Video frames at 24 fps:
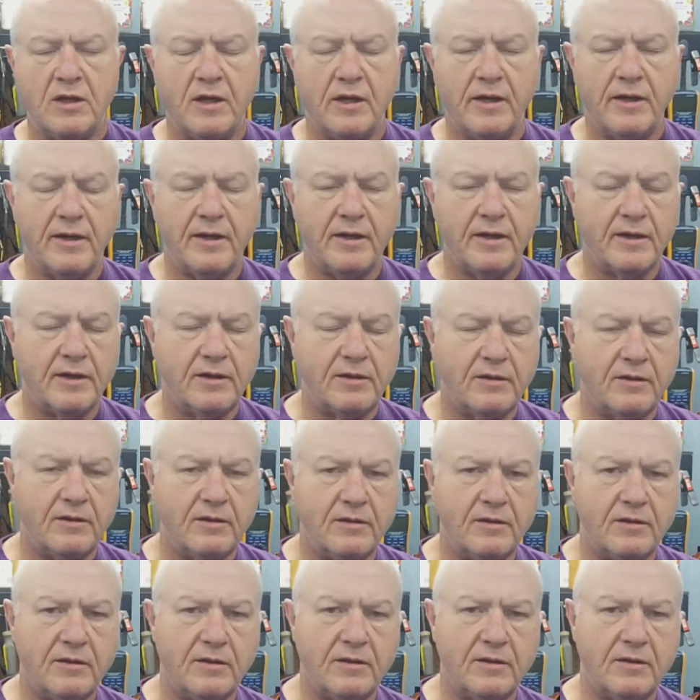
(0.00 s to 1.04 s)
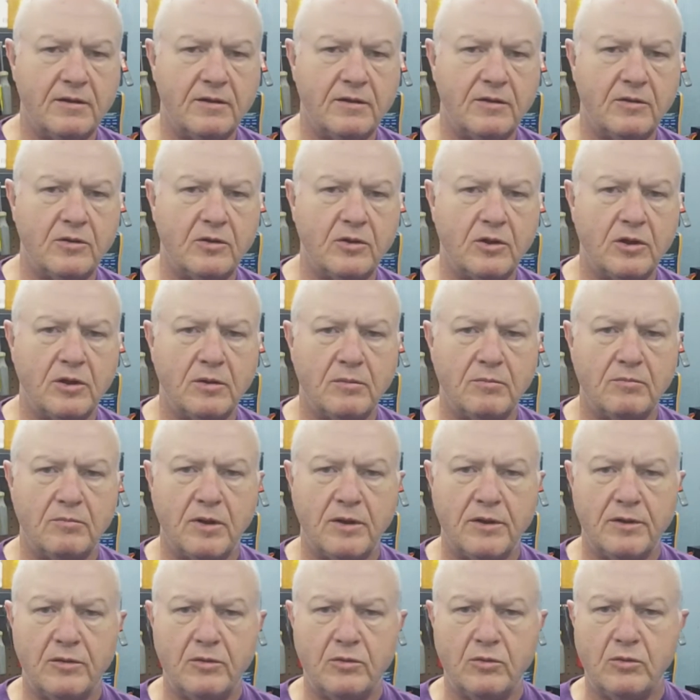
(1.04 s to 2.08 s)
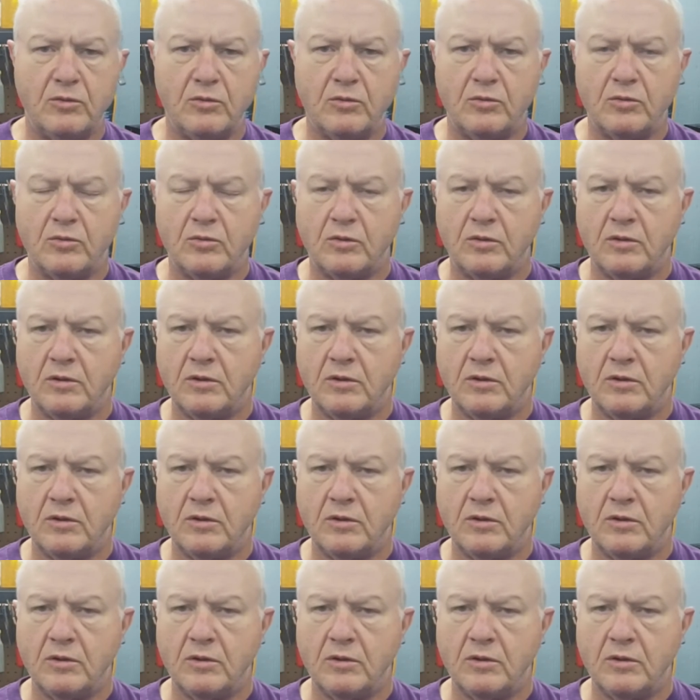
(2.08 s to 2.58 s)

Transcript: and hook up my new